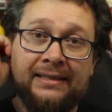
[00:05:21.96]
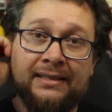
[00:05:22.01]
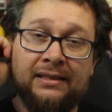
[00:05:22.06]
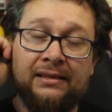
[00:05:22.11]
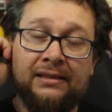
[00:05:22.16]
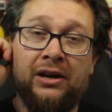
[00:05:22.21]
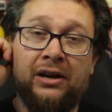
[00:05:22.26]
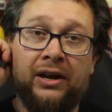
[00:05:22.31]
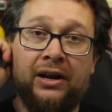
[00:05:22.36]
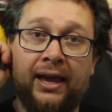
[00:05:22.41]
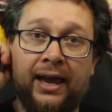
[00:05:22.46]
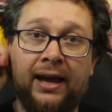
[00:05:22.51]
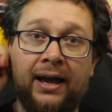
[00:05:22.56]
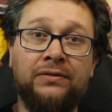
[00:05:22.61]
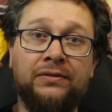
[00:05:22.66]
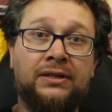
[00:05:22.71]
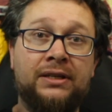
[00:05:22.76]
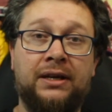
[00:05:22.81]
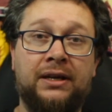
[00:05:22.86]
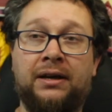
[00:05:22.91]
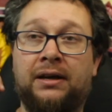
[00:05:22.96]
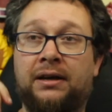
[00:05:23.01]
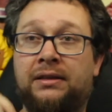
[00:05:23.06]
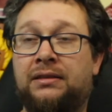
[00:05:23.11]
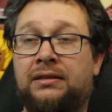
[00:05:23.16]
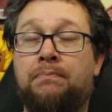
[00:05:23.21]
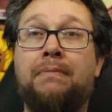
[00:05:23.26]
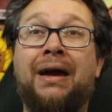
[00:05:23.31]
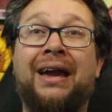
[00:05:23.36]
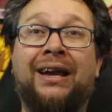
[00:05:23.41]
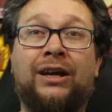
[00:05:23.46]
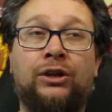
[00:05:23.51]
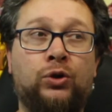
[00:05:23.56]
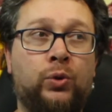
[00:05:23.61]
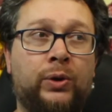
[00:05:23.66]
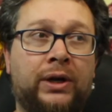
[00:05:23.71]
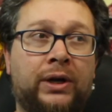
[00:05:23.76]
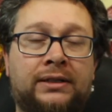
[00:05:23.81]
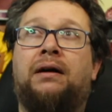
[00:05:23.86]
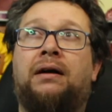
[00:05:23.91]
that they encounter, the
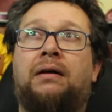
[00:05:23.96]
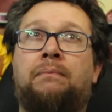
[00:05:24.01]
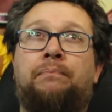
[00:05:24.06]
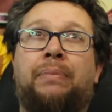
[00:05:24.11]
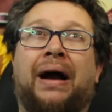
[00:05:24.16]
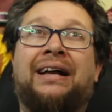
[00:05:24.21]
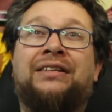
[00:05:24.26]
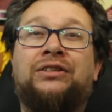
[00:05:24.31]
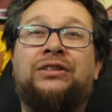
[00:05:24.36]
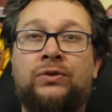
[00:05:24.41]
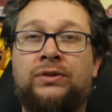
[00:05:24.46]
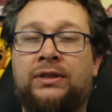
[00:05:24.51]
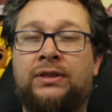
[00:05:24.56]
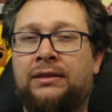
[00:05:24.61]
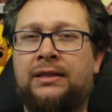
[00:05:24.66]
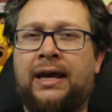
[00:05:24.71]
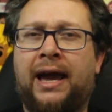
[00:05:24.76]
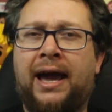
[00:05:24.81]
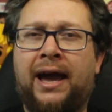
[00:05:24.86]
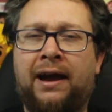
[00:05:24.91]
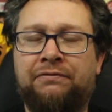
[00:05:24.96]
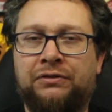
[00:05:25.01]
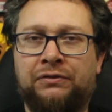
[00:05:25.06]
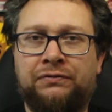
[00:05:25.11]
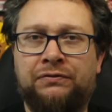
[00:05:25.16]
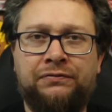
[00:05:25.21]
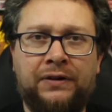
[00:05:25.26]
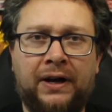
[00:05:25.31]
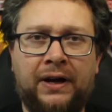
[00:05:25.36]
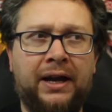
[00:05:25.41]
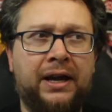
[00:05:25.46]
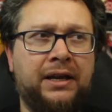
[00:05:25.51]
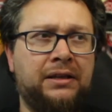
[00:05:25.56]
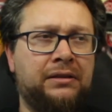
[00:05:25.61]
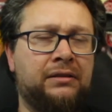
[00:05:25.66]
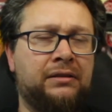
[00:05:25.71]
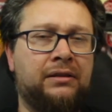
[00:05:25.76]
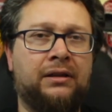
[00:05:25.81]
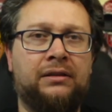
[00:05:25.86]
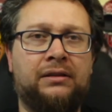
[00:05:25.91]
mechanoid battles that they have to
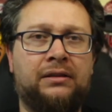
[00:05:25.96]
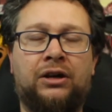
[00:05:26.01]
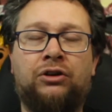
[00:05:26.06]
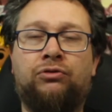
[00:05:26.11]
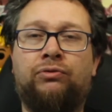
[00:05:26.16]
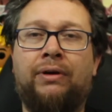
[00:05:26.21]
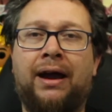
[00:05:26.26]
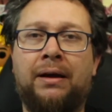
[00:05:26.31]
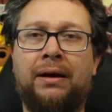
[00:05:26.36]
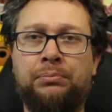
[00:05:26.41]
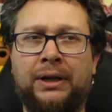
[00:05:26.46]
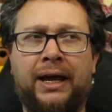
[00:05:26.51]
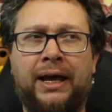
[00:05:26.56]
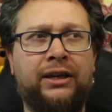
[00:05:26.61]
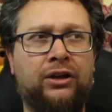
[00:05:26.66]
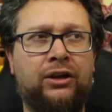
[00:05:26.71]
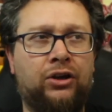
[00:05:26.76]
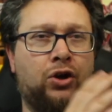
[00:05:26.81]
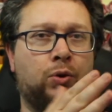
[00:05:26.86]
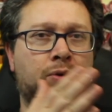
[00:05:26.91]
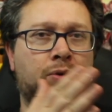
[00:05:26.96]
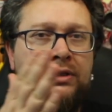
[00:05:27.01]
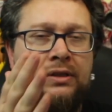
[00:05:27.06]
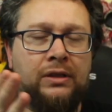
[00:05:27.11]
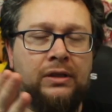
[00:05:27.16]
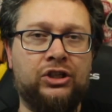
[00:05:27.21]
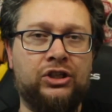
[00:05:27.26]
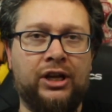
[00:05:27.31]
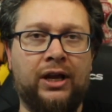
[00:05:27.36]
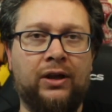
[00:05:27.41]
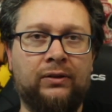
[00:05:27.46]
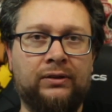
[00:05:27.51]
find, the, the crab like, ghost in the shell